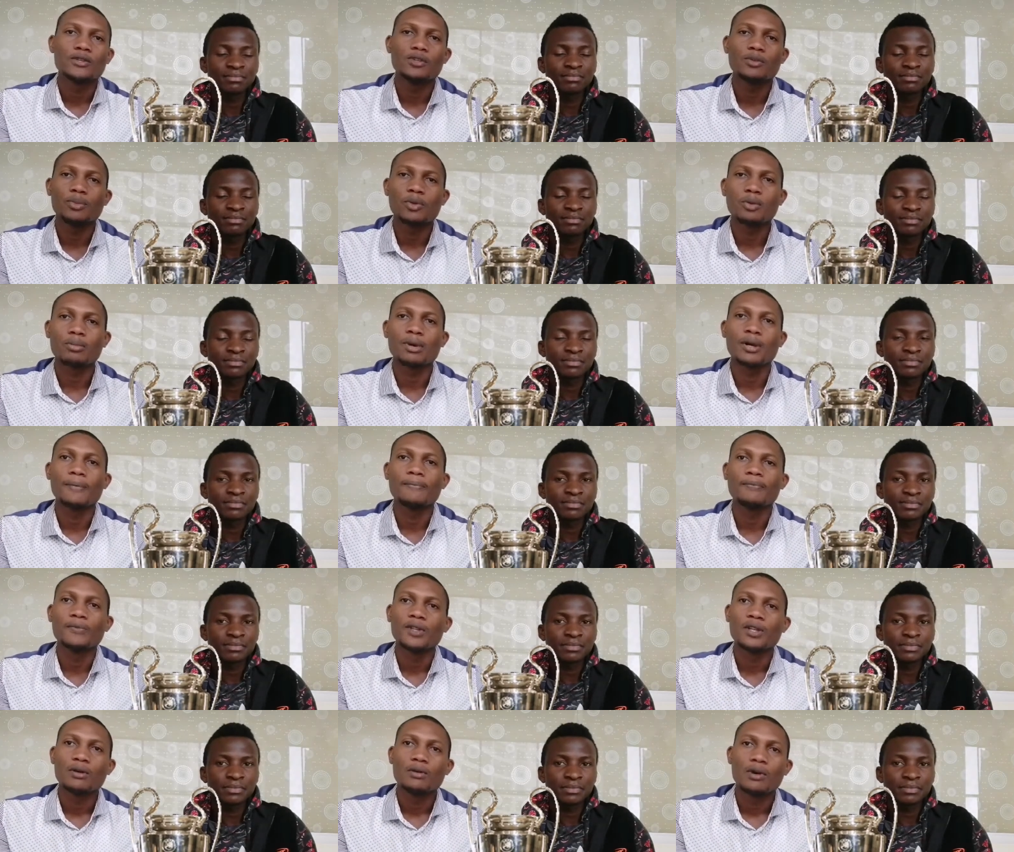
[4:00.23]
Speaker 1: So Pogba,
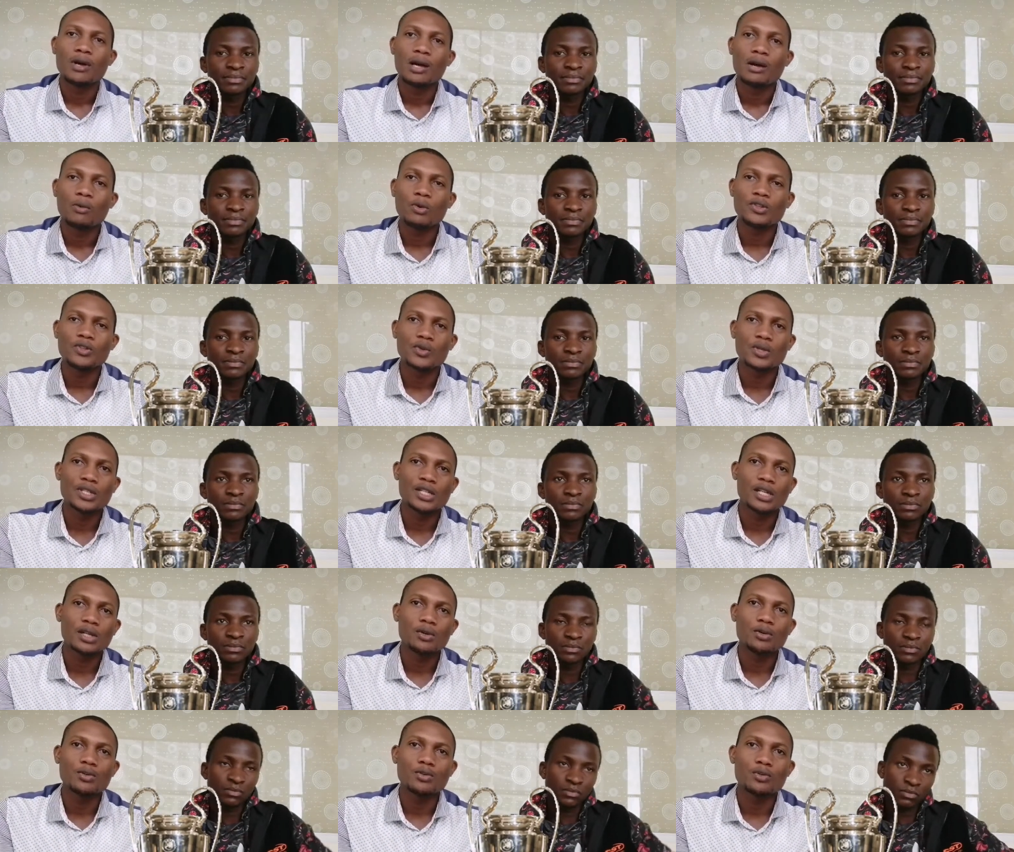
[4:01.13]
What's your
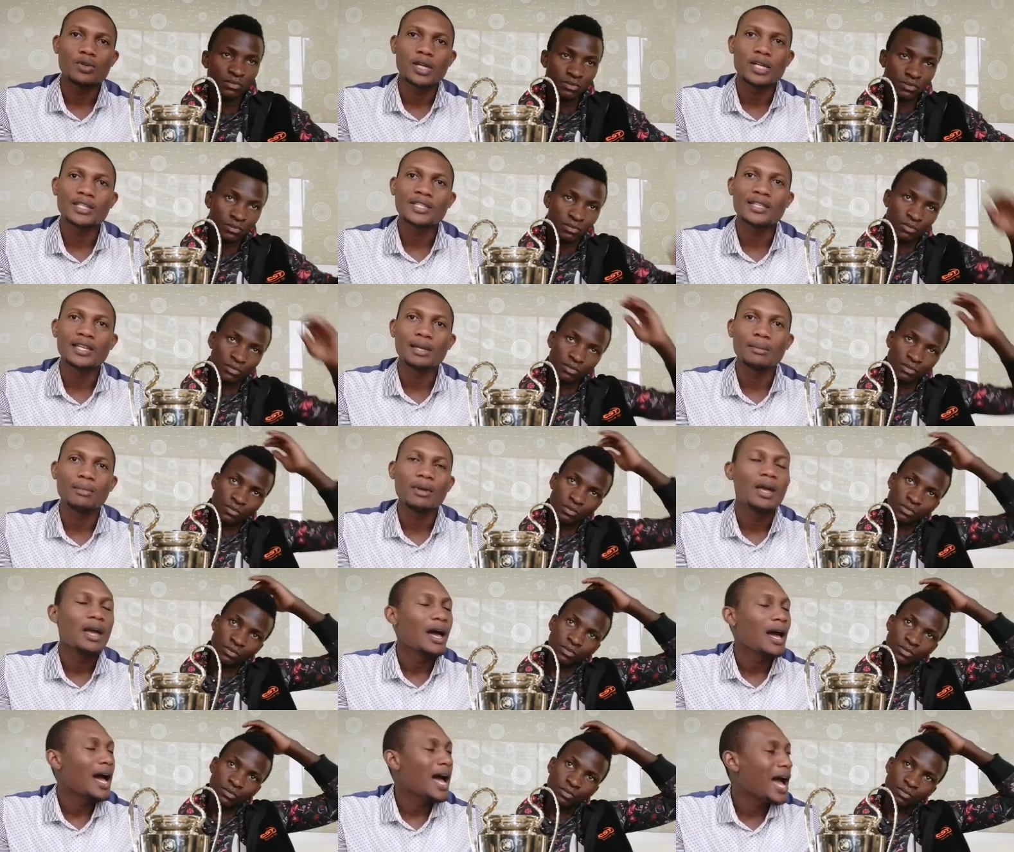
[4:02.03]
take on tonight's game?
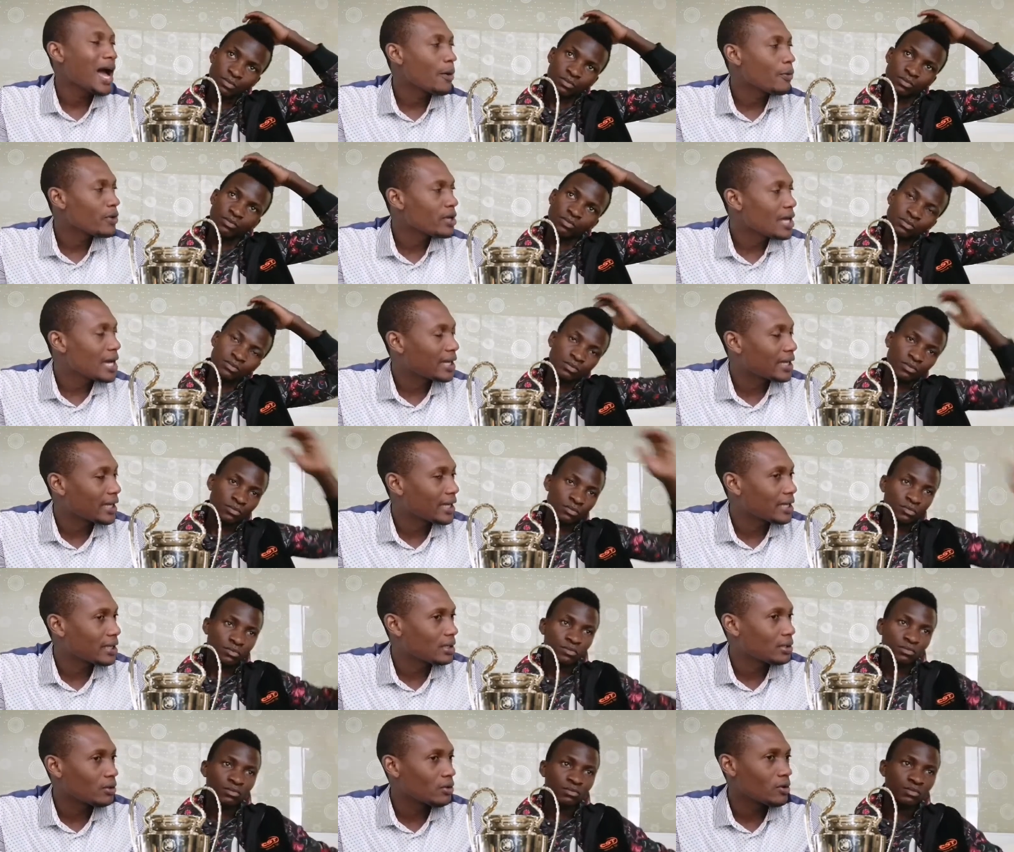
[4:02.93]
Are we
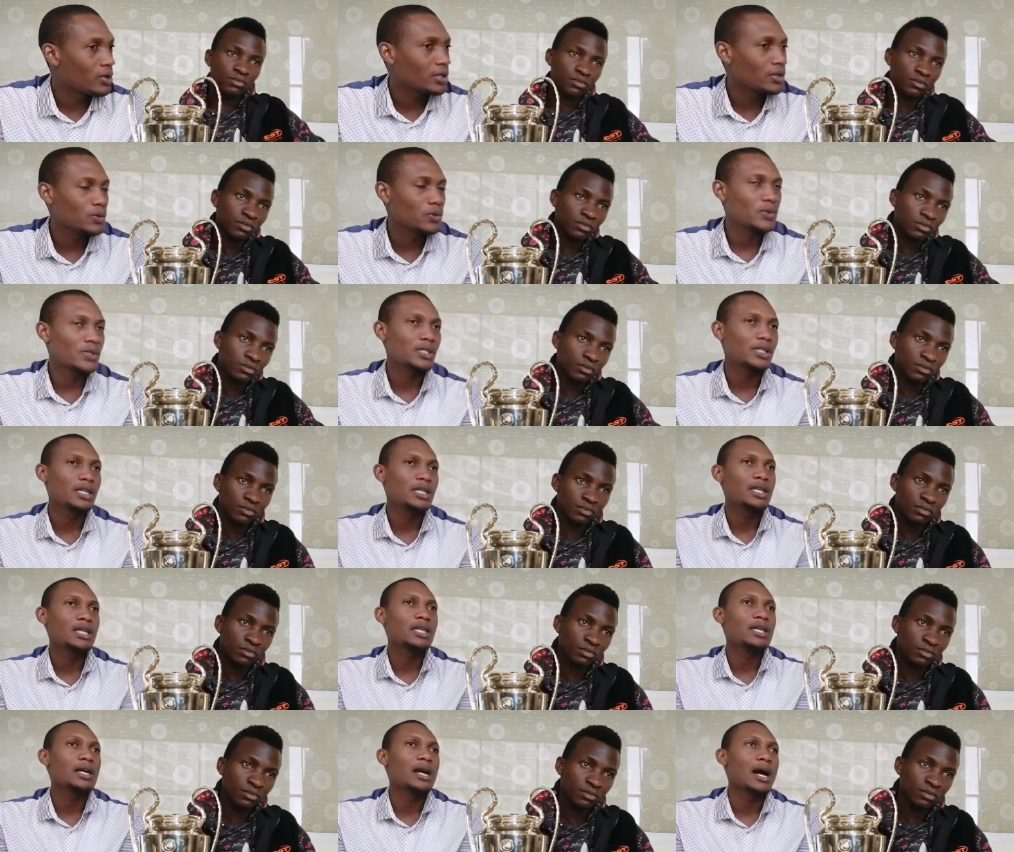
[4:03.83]
again going to
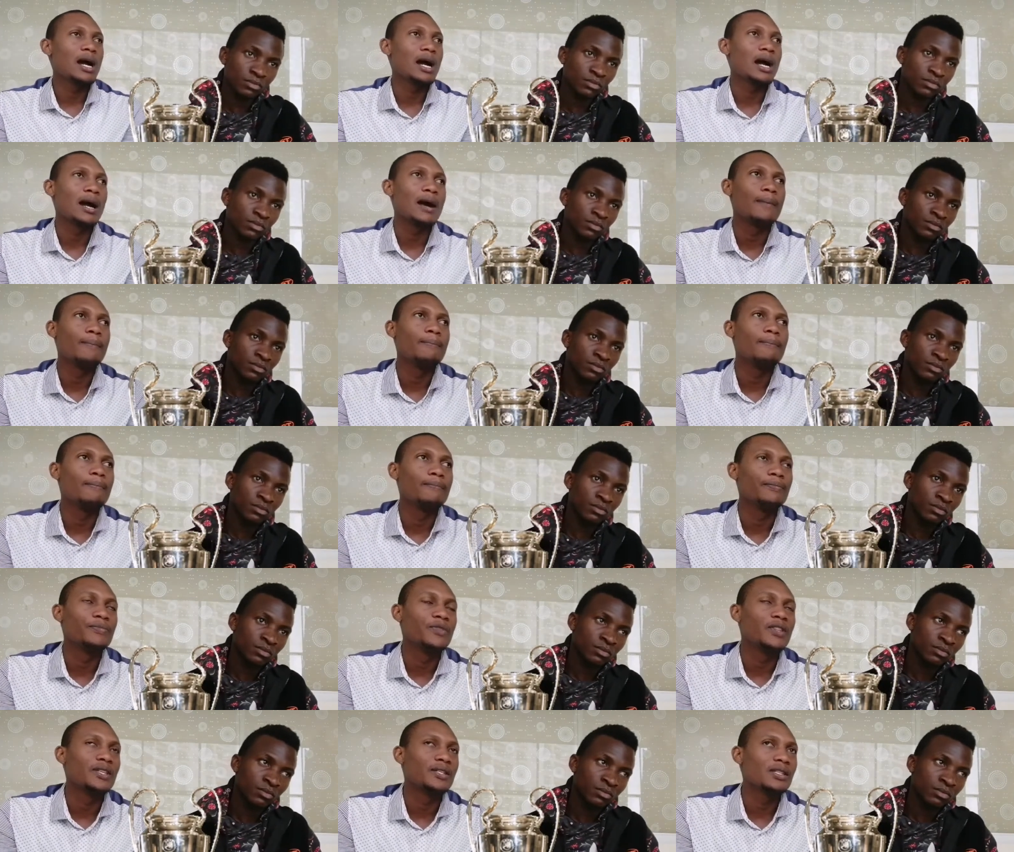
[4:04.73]
see um,
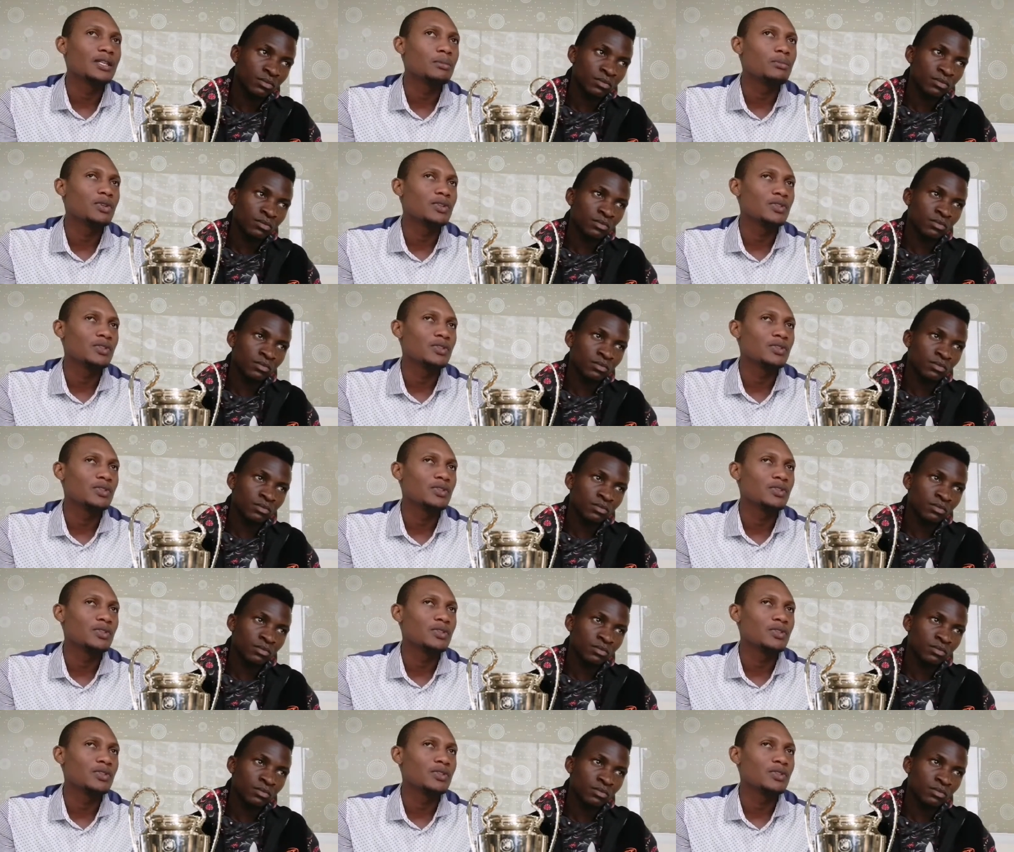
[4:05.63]
the same